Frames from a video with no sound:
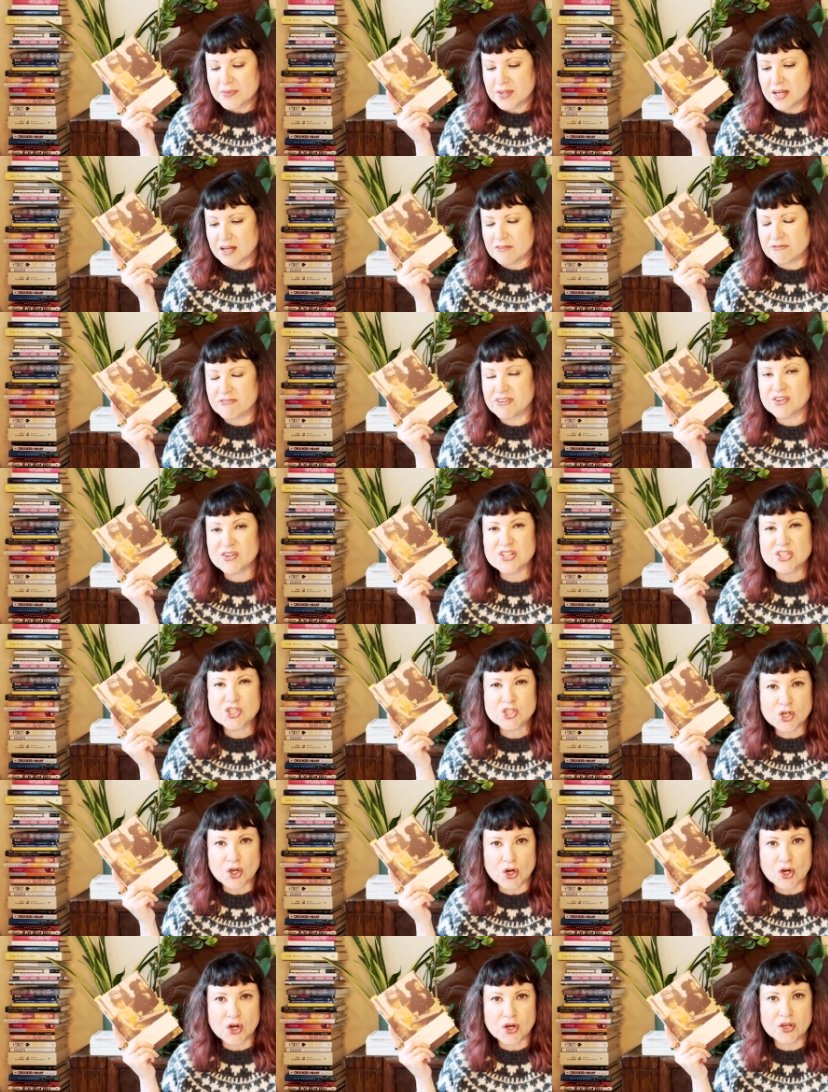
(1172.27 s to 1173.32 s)
Uh, very
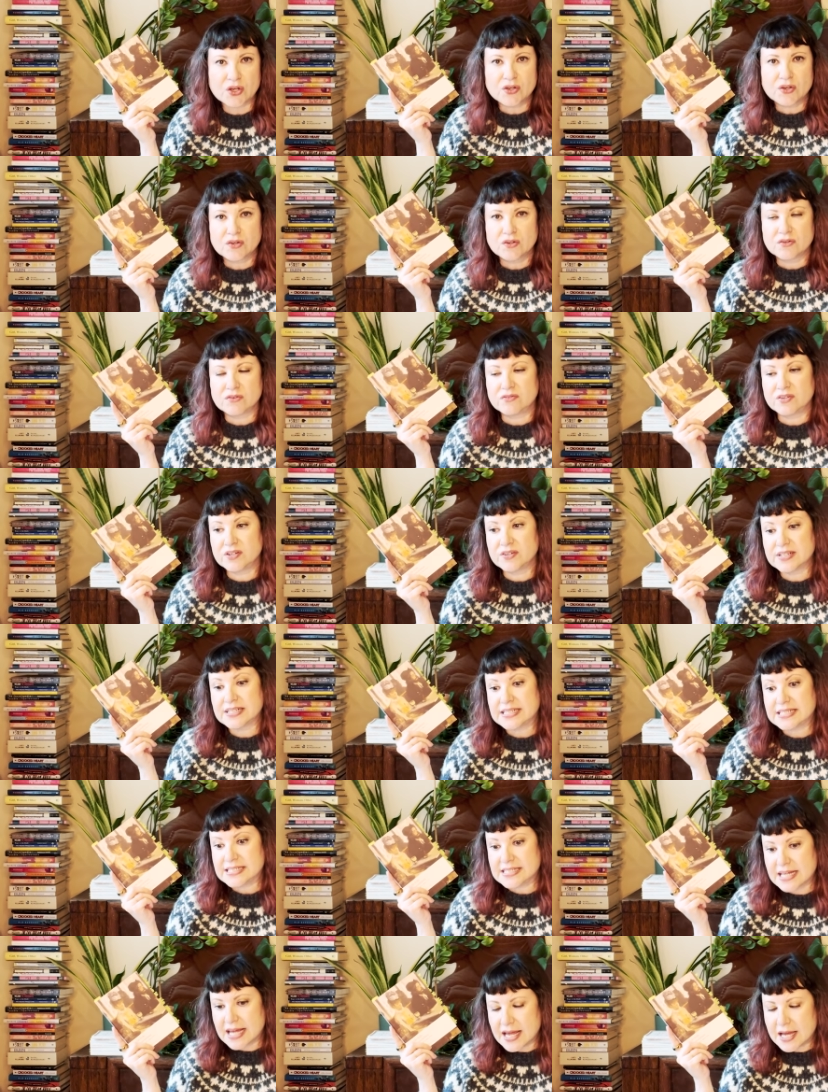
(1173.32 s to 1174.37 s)
dark, very
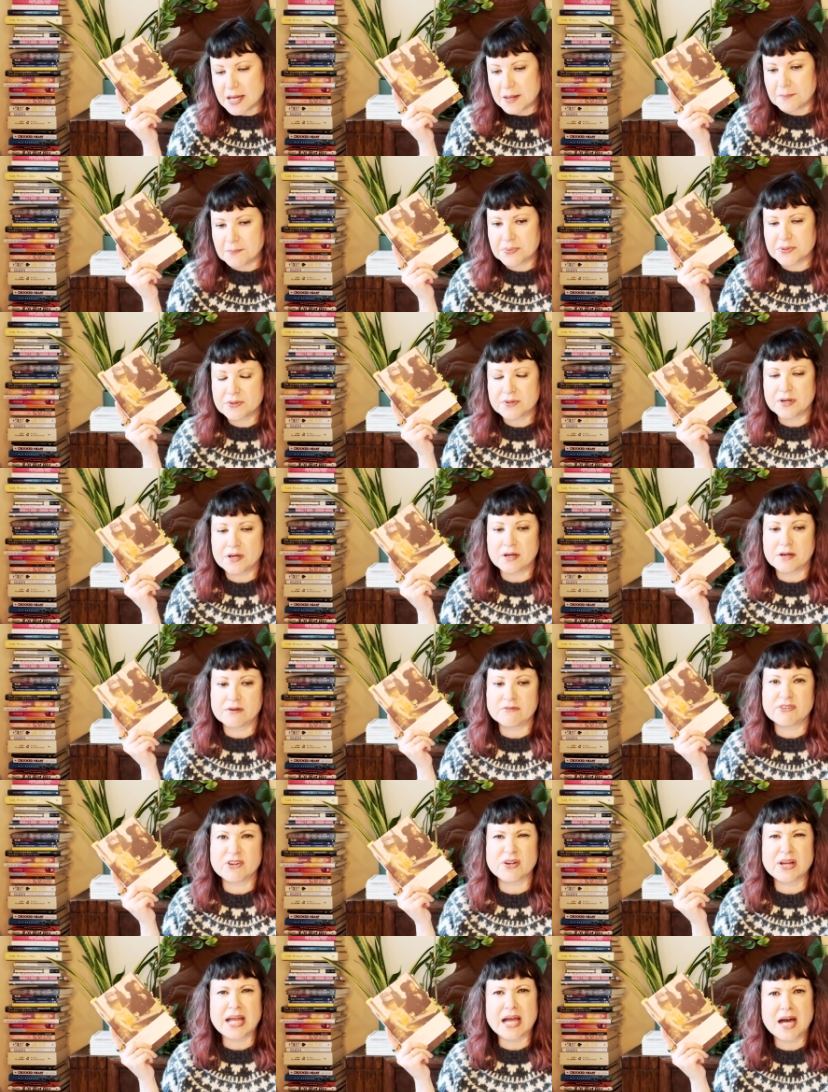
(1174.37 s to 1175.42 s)
damp, uh,
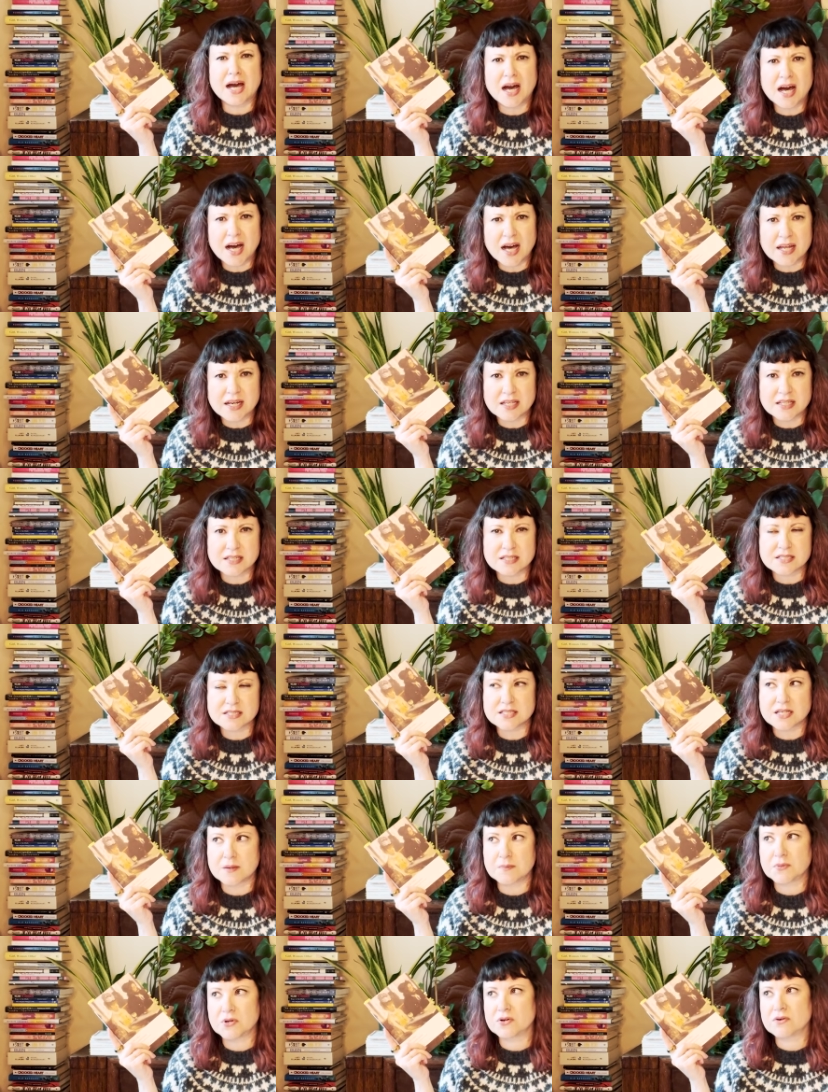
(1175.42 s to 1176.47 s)
very hot in the
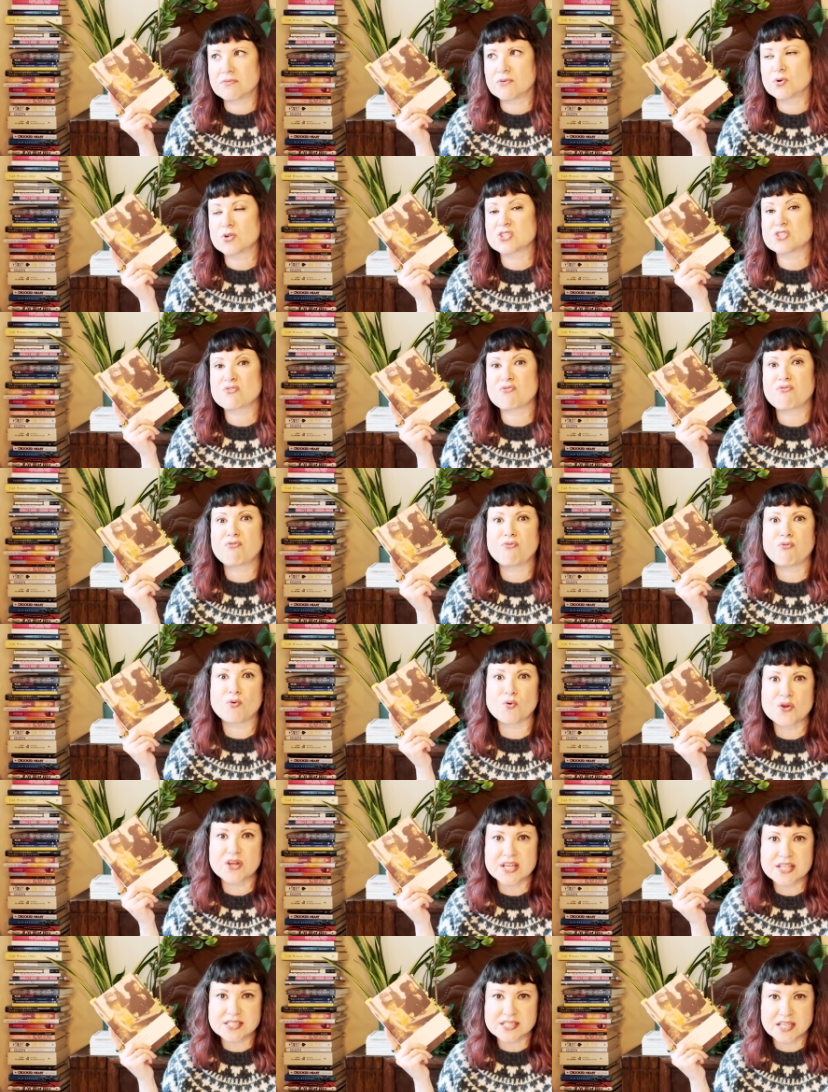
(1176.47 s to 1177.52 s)
summer, of course,
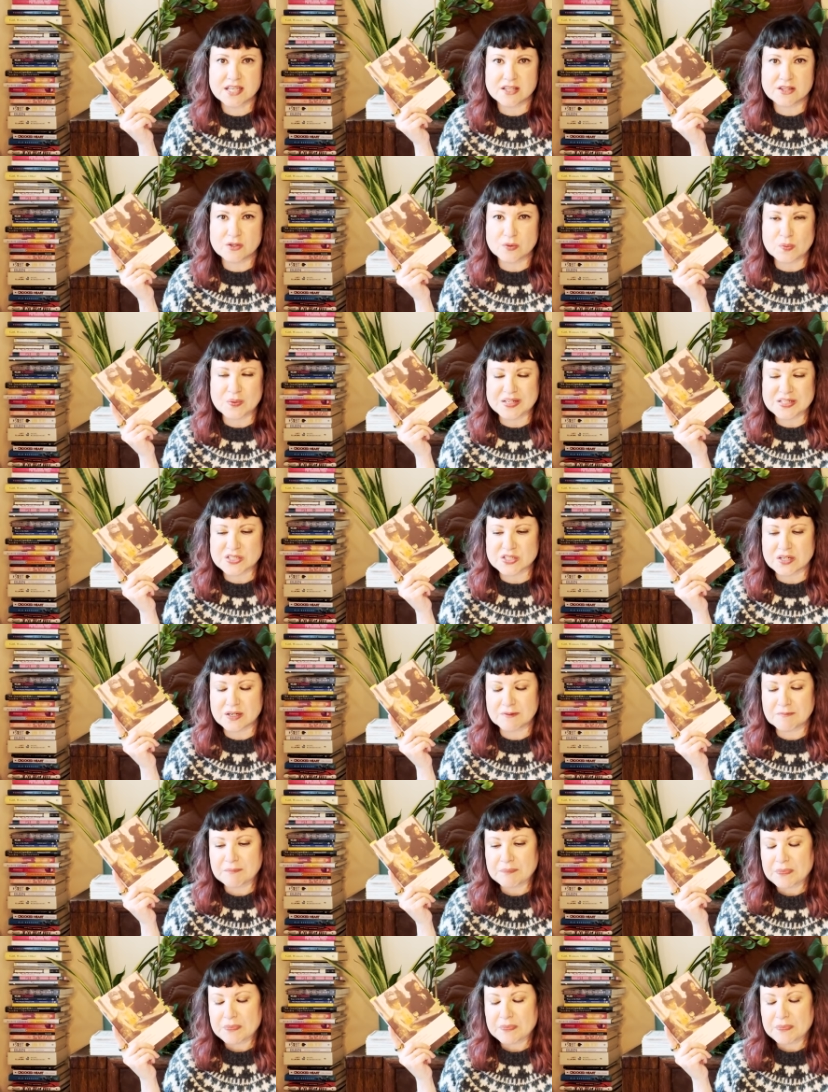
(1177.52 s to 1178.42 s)
freezing in the winter.